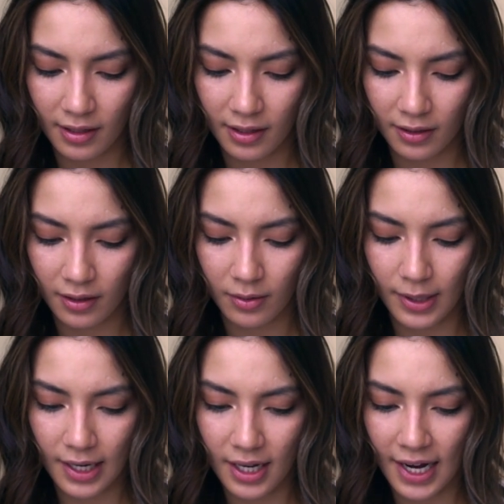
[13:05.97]
I'll go
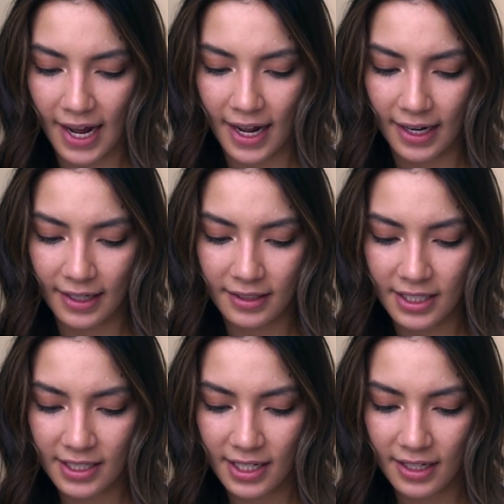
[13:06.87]
in and add
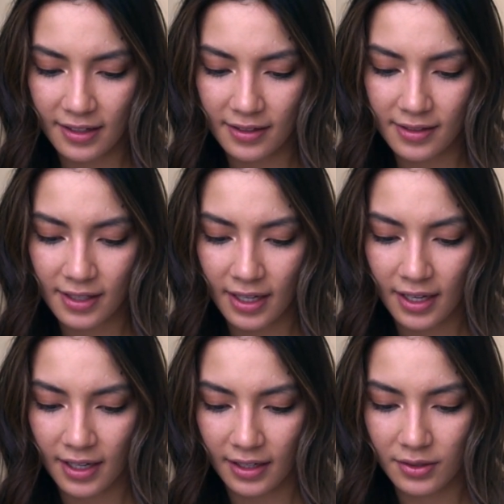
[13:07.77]
details.
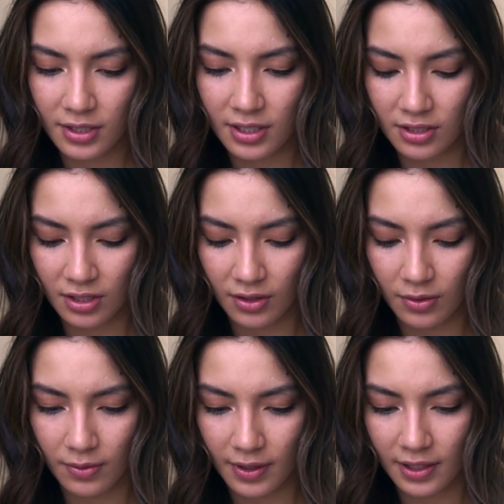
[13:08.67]
I usually
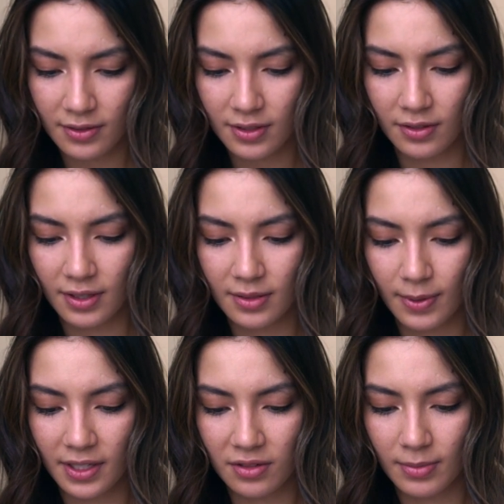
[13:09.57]
do. I used to do this
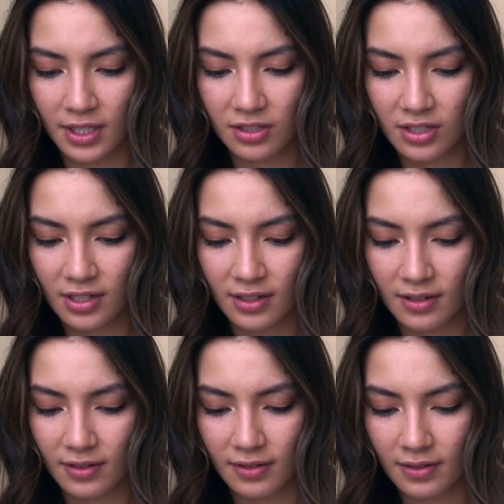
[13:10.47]
way too much.
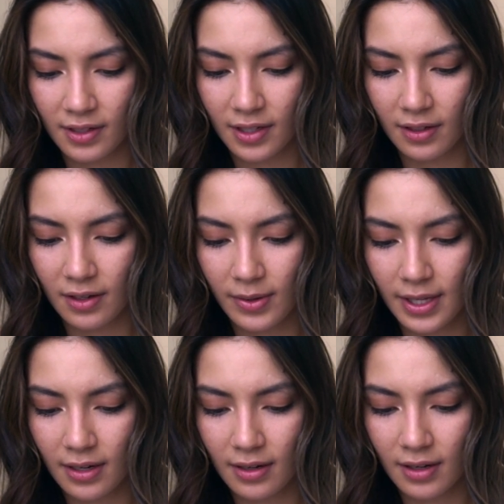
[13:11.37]
I'll go
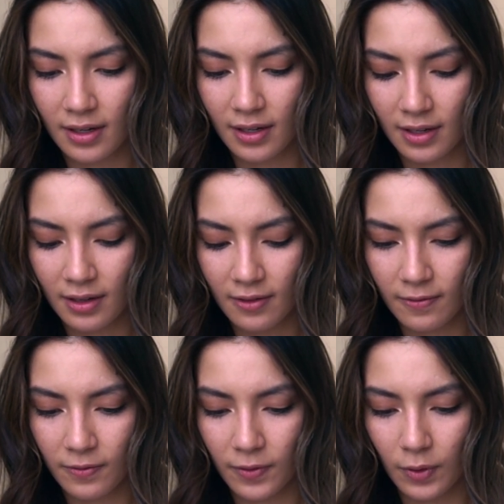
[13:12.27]
in
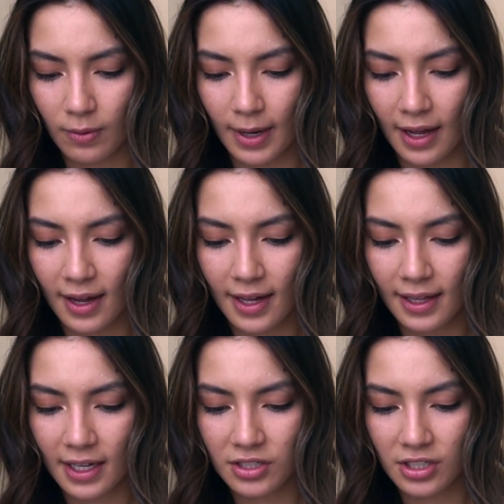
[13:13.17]
for my
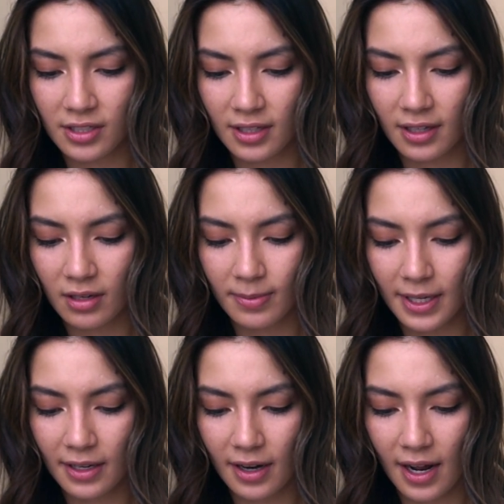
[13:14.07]
eyelashes a little
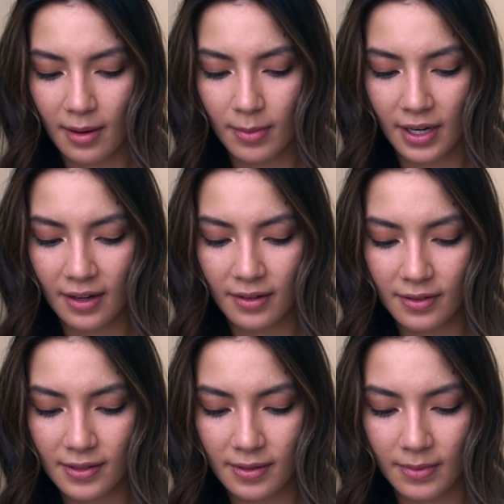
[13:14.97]
bit,
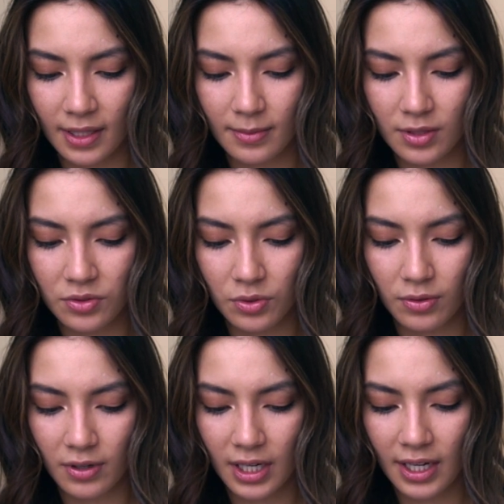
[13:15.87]
eyebrows, sometimes
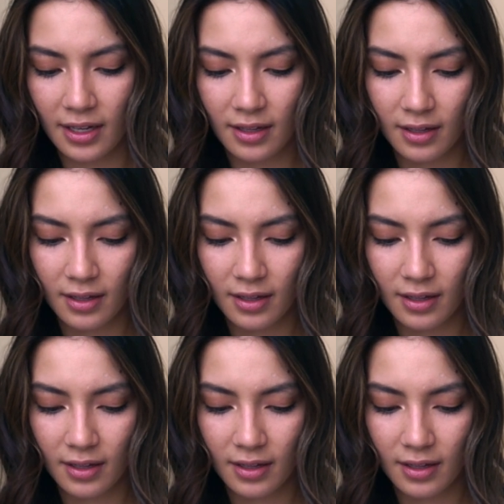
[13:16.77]
jewelry.